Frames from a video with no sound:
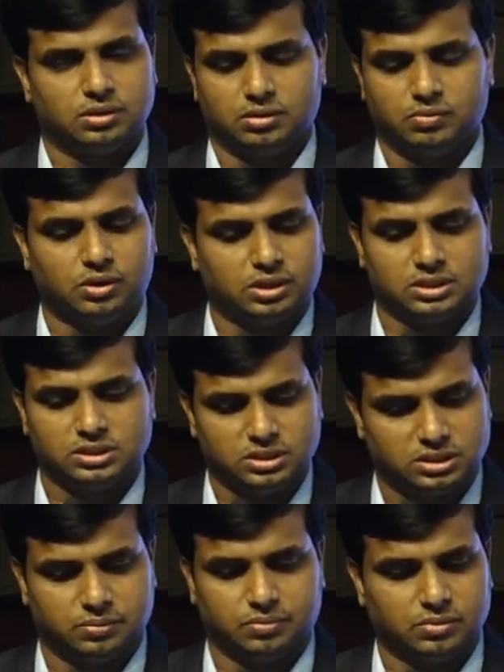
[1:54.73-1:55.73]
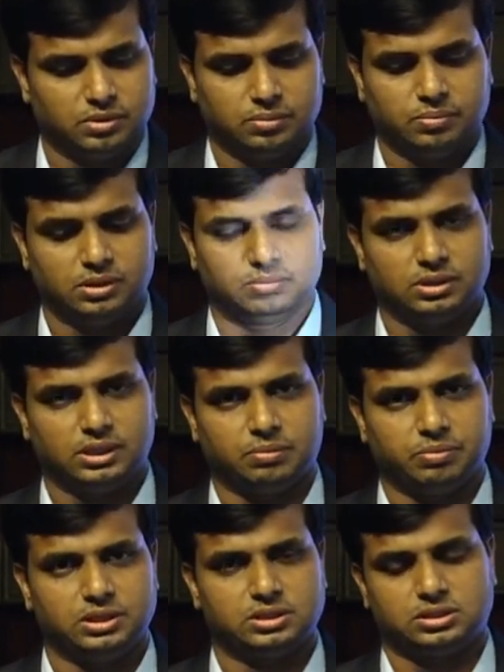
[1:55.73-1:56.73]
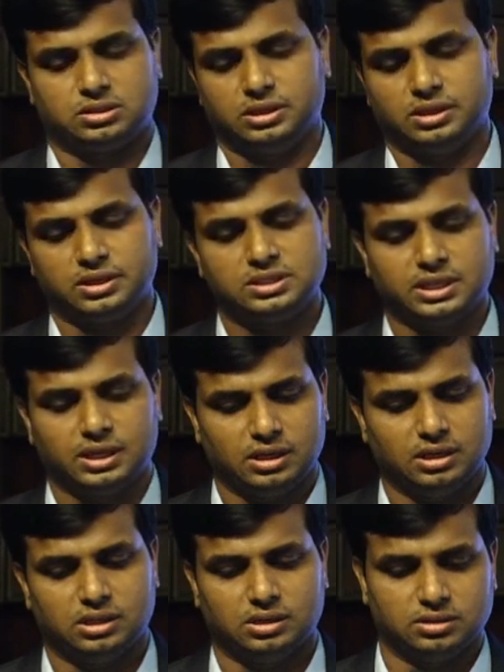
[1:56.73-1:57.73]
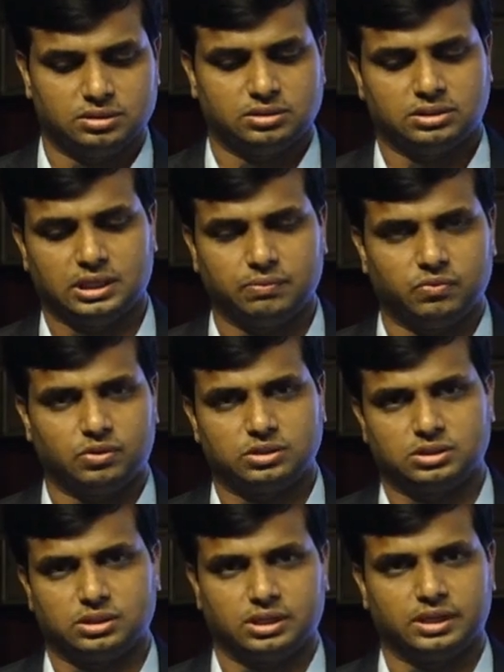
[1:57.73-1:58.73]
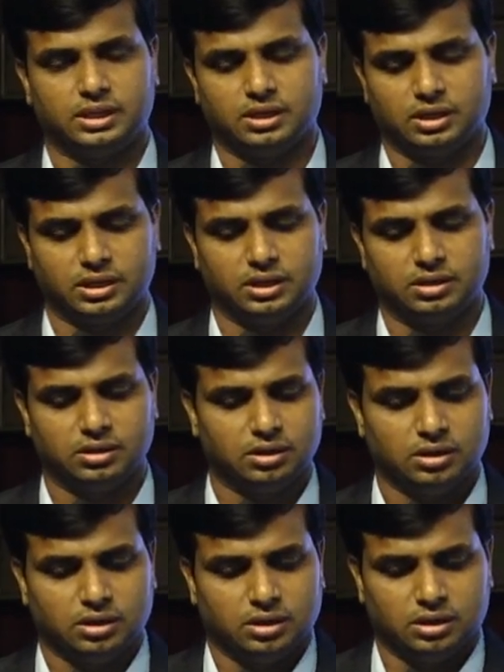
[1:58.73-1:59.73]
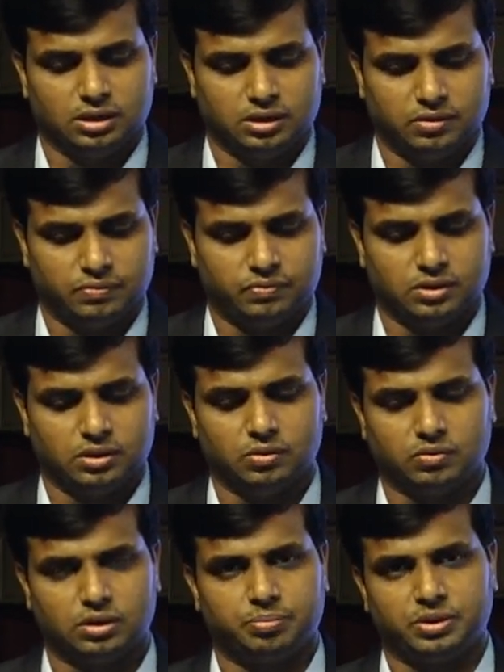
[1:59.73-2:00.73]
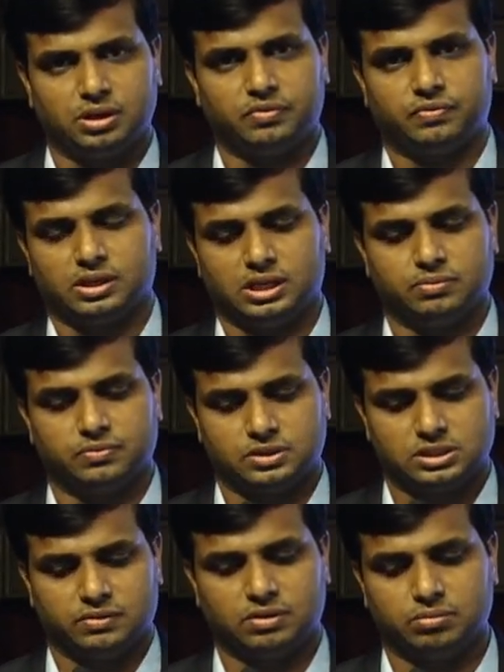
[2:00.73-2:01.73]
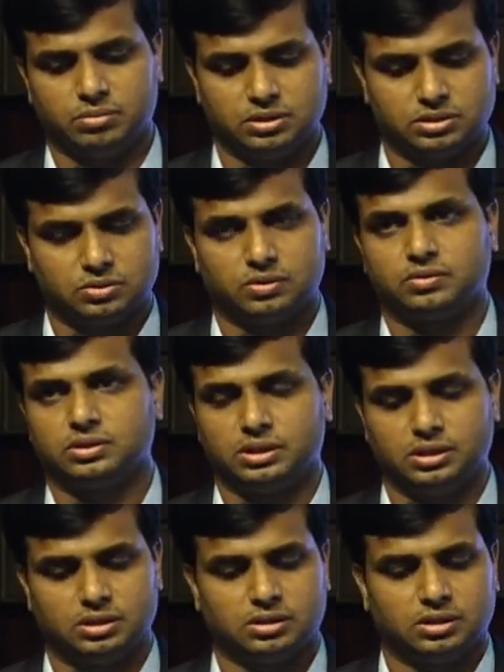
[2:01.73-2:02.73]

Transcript: water system. That means they recycle the same water again and again for over a period of time, for several months throughout the year.